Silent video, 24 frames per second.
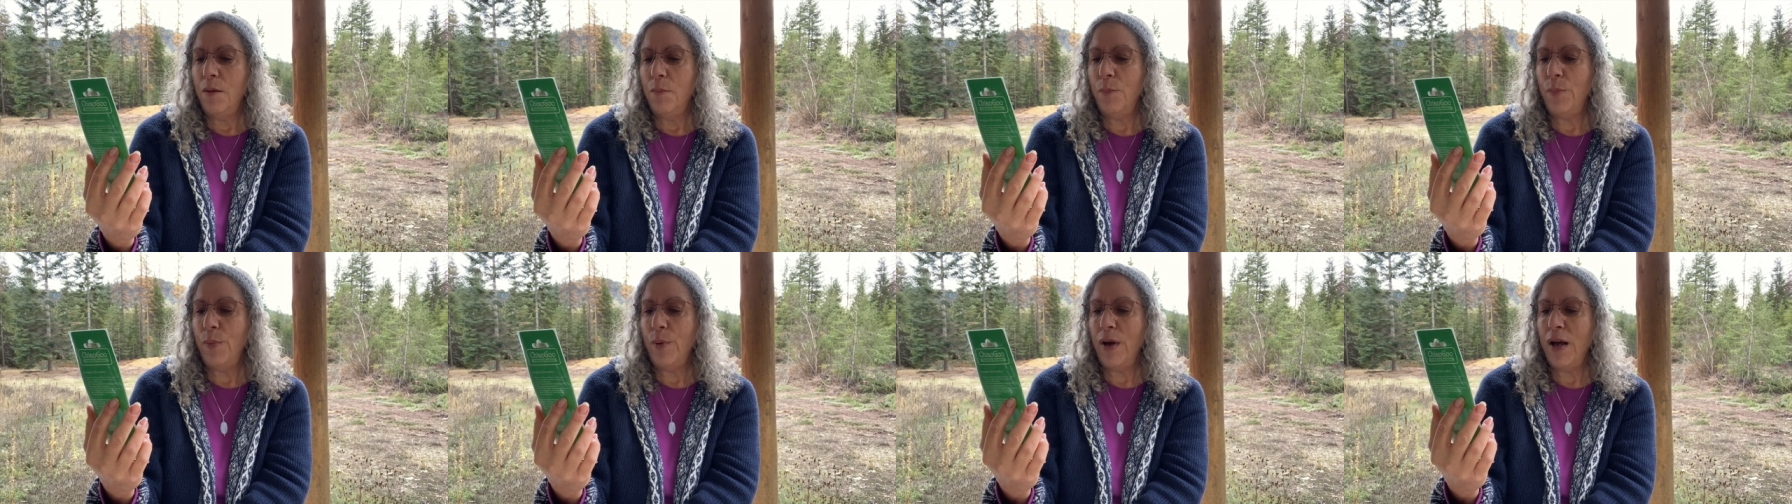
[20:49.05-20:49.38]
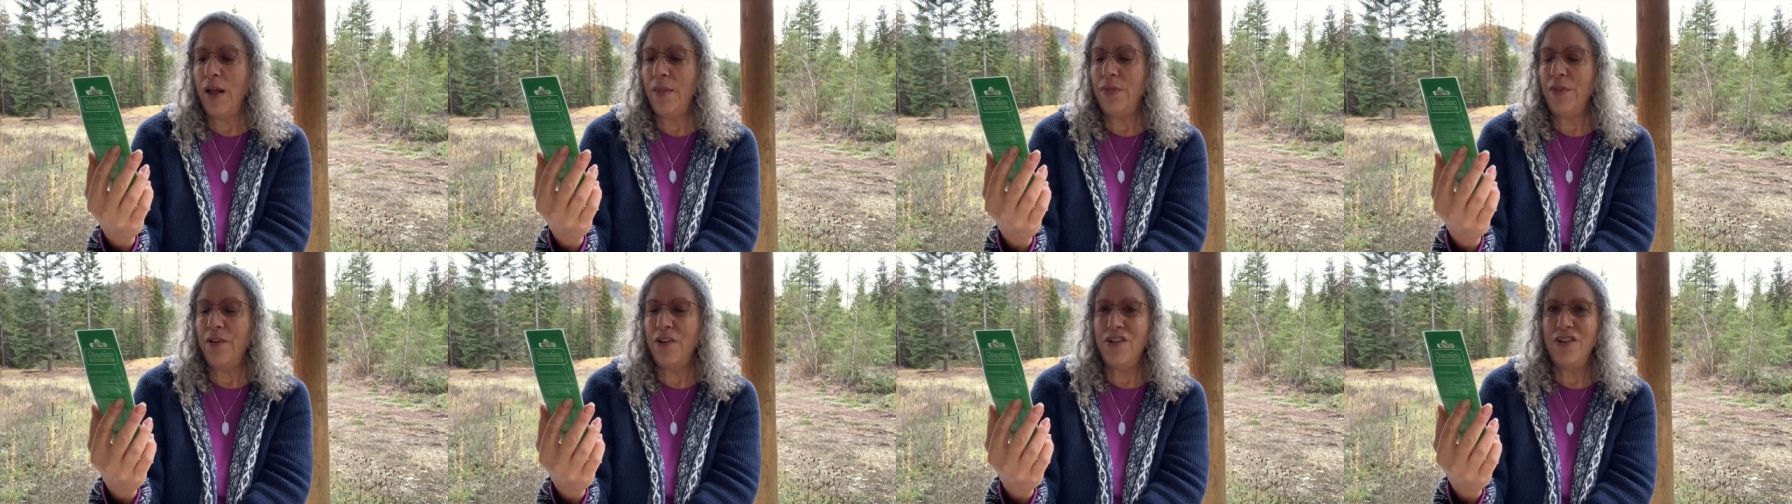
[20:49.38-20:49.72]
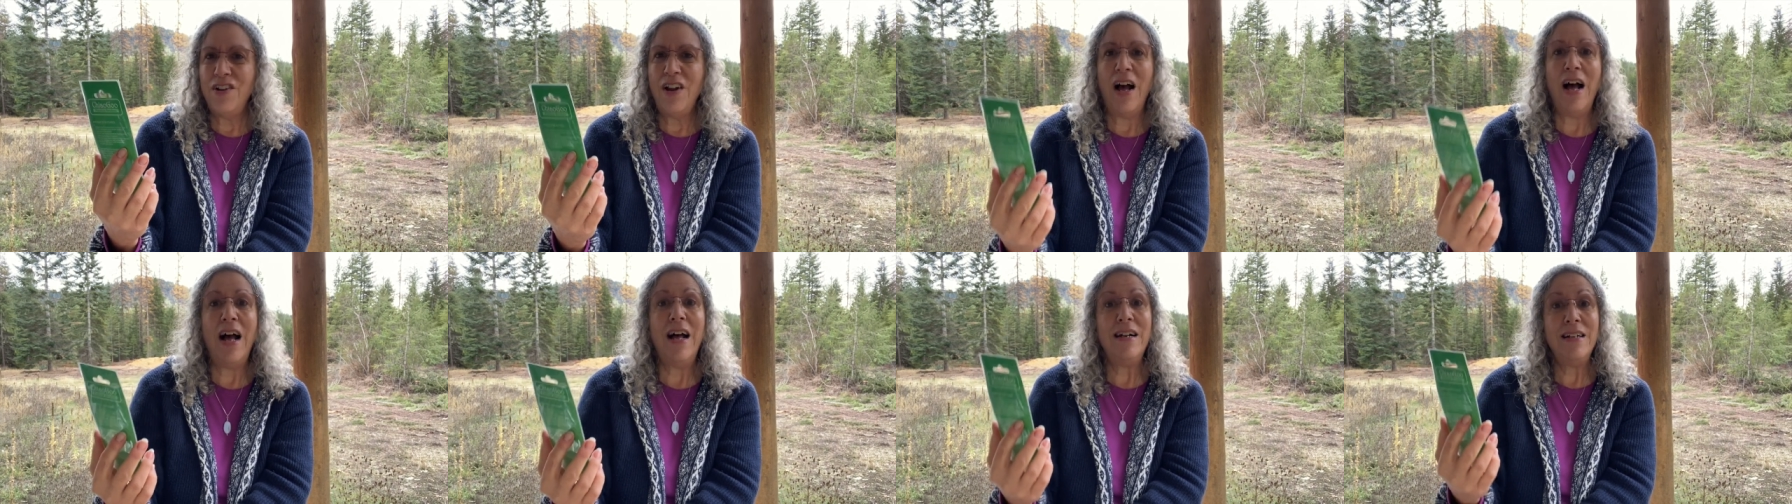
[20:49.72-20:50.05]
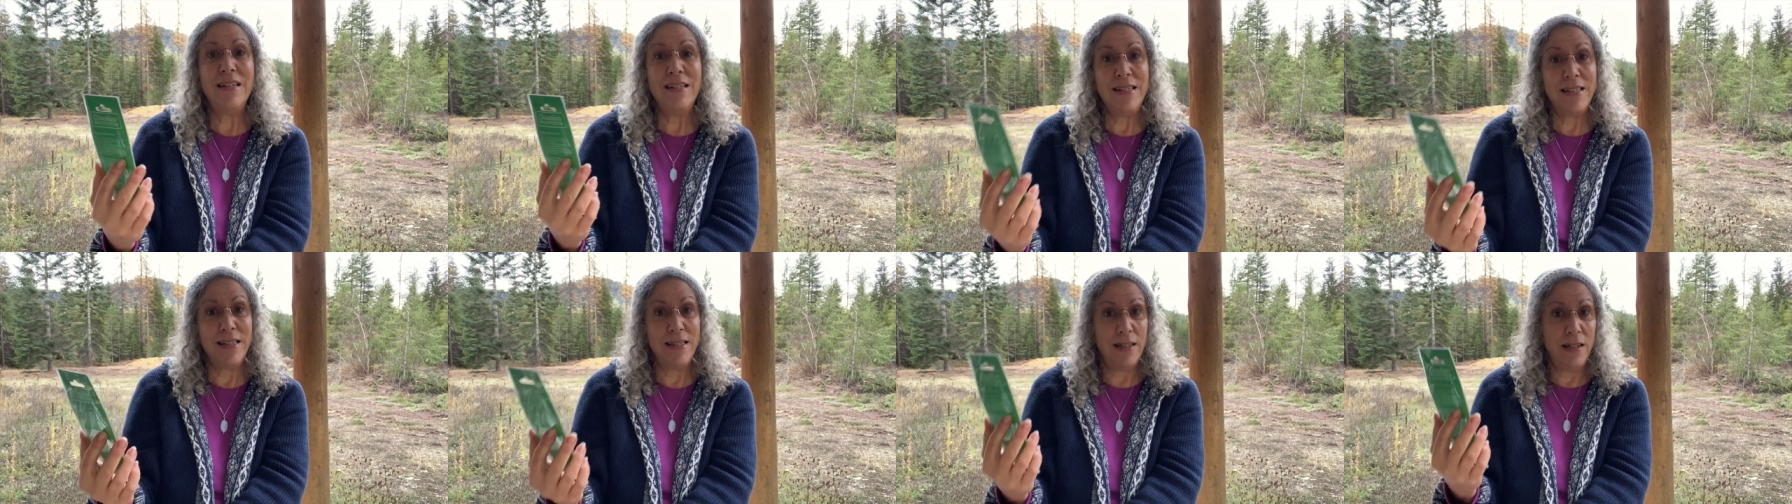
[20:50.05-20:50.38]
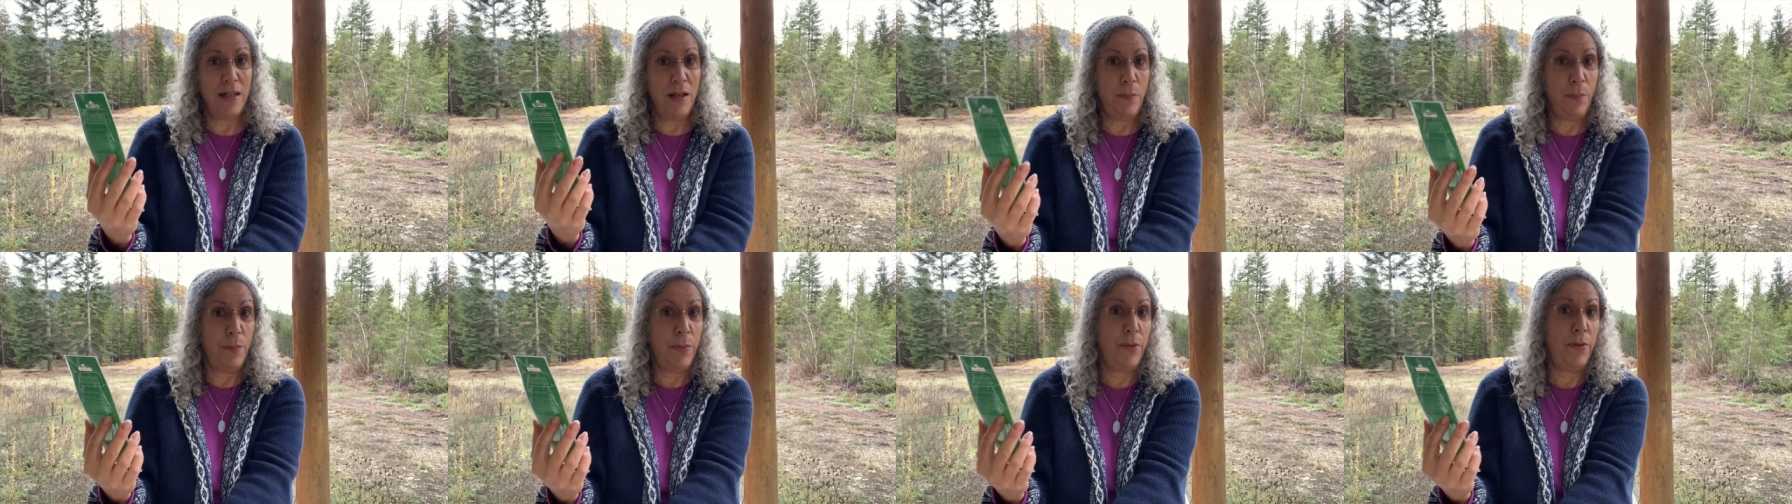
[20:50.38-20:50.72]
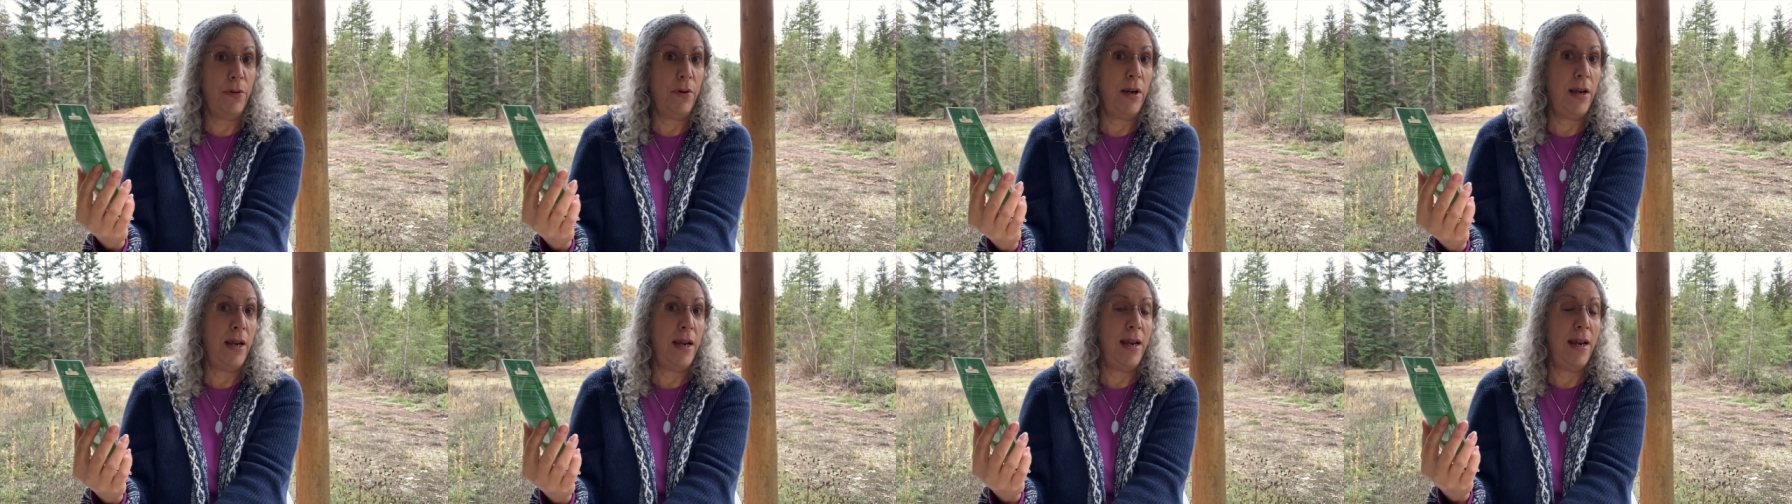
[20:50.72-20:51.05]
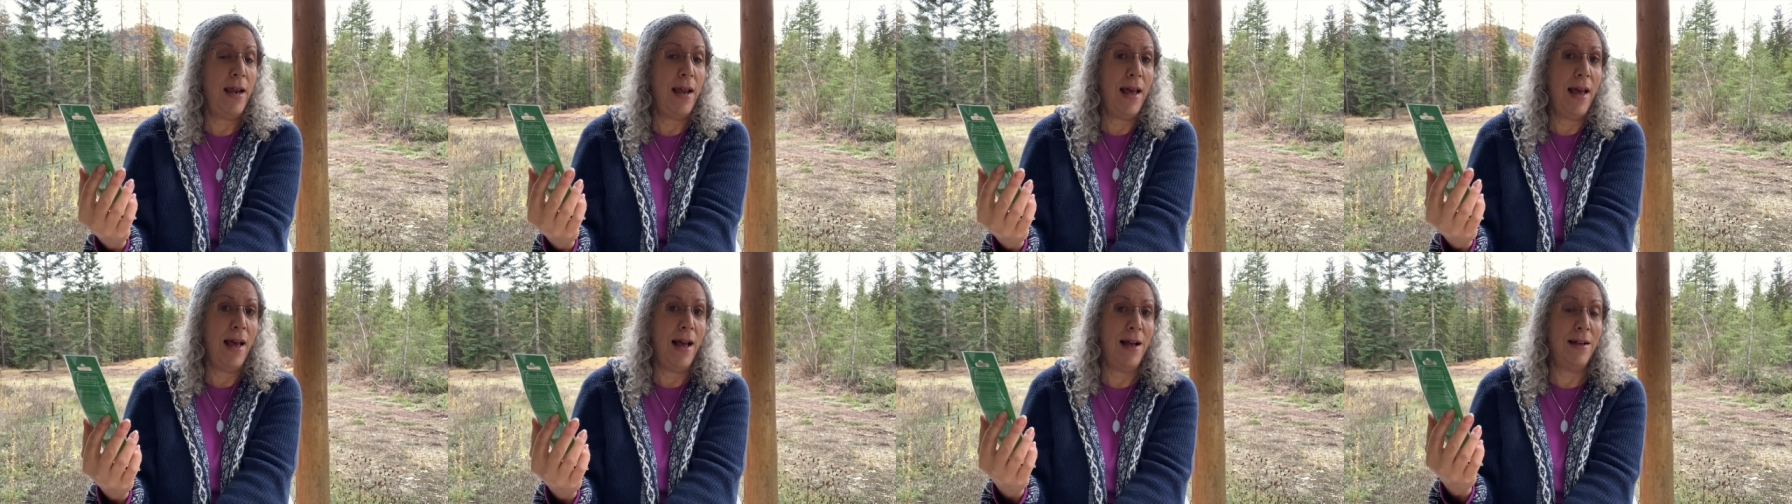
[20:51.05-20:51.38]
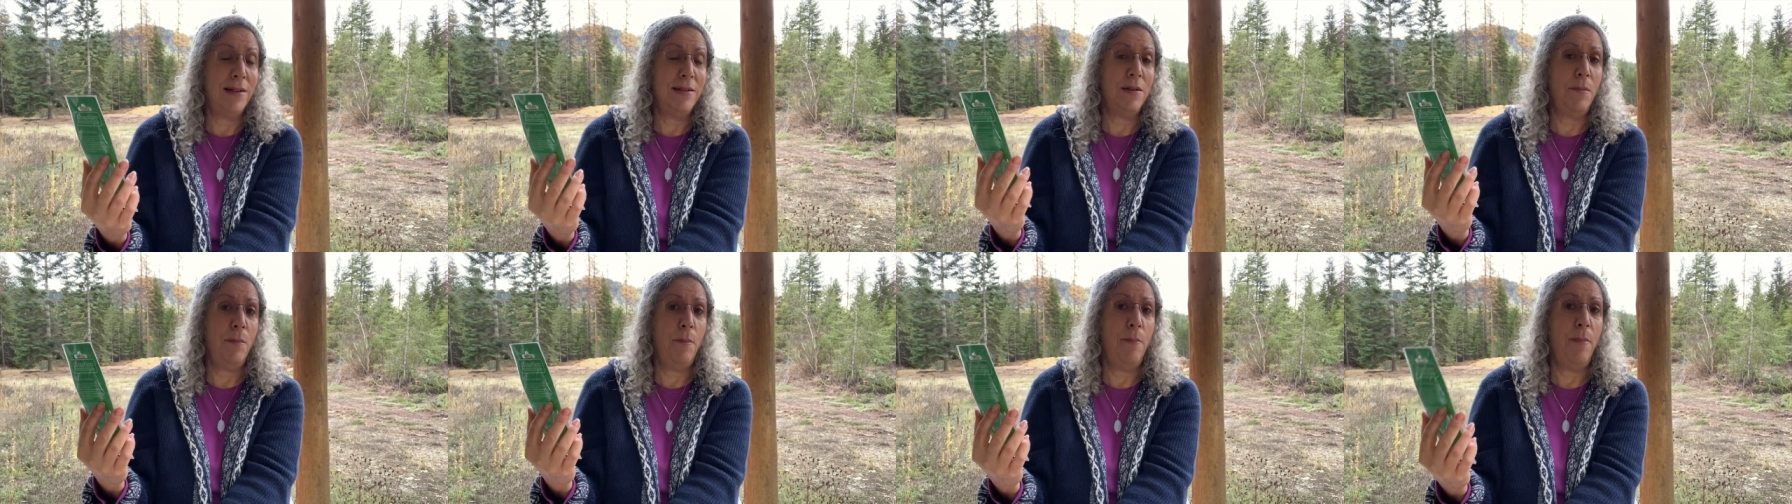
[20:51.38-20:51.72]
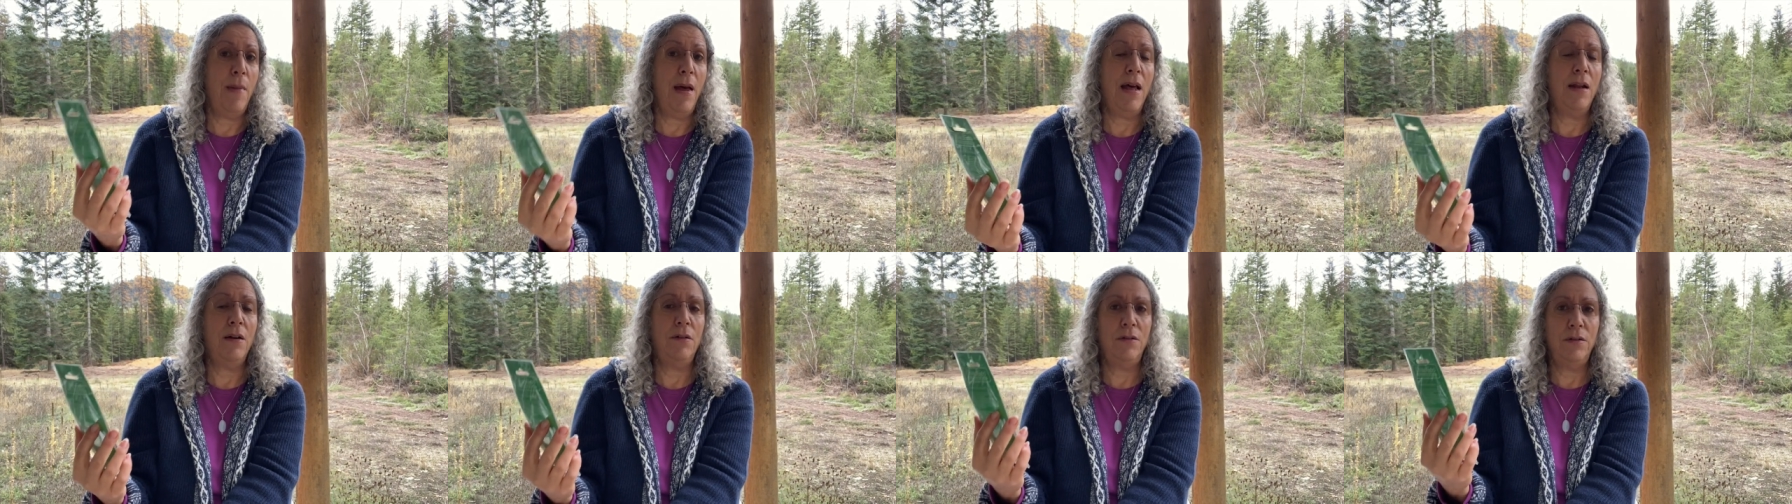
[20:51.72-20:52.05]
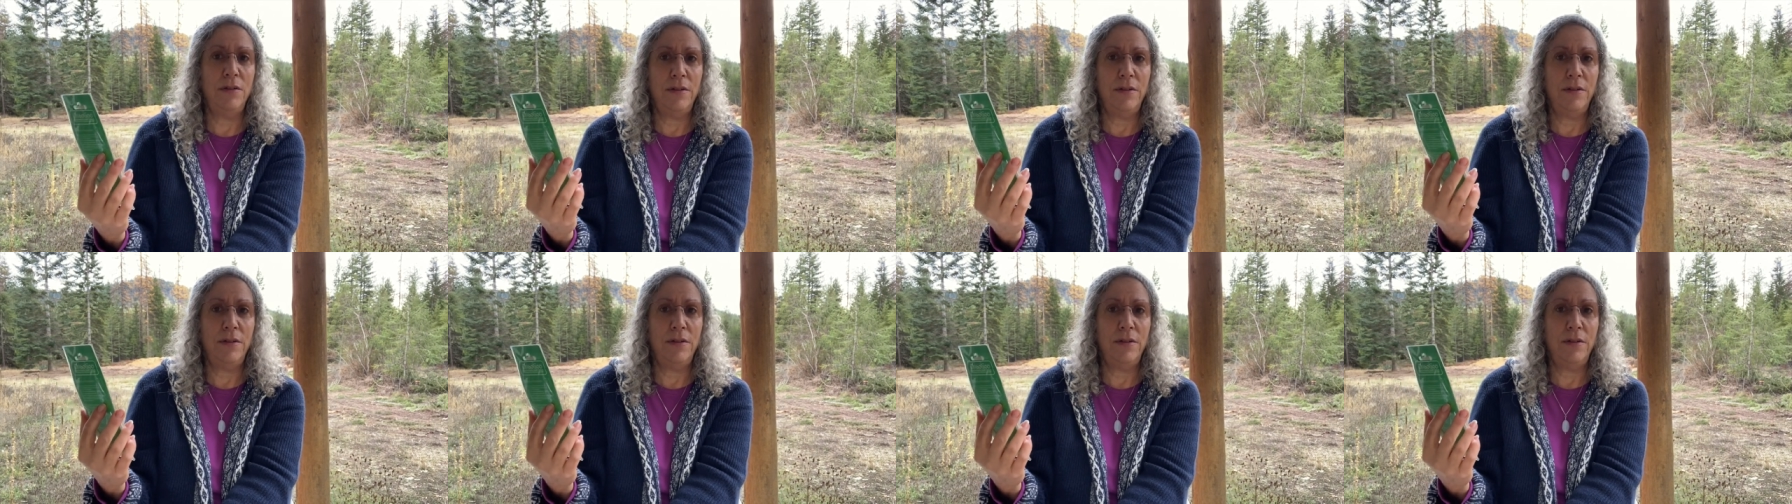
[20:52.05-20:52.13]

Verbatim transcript: but they're not as slippery as metal